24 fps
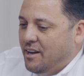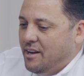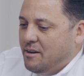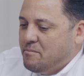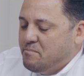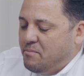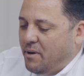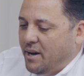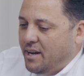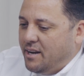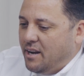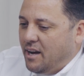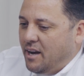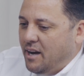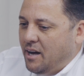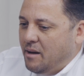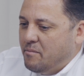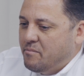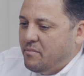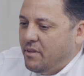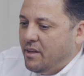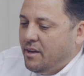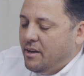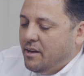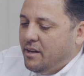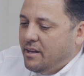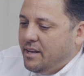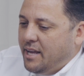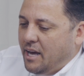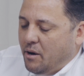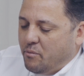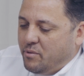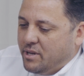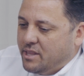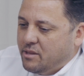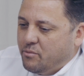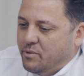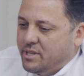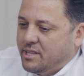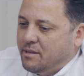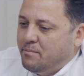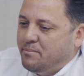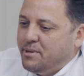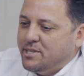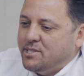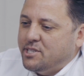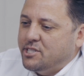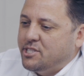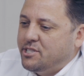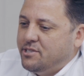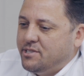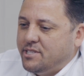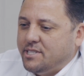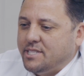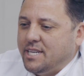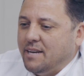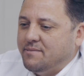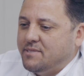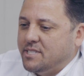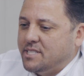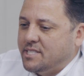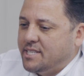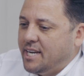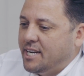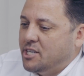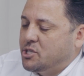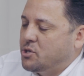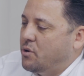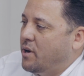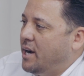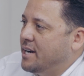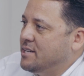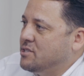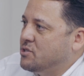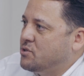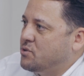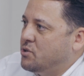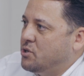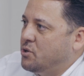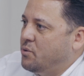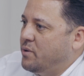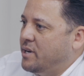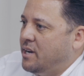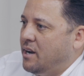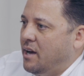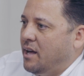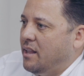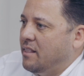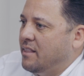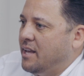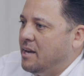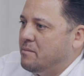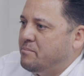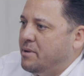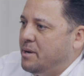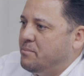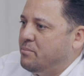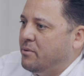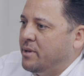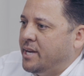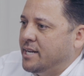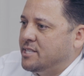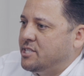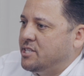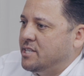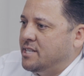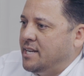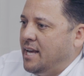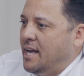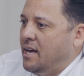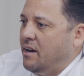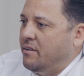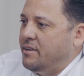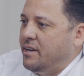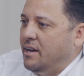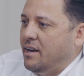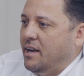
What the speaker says: Right. But with the business, you just have to stay tried and true and not let people get you down.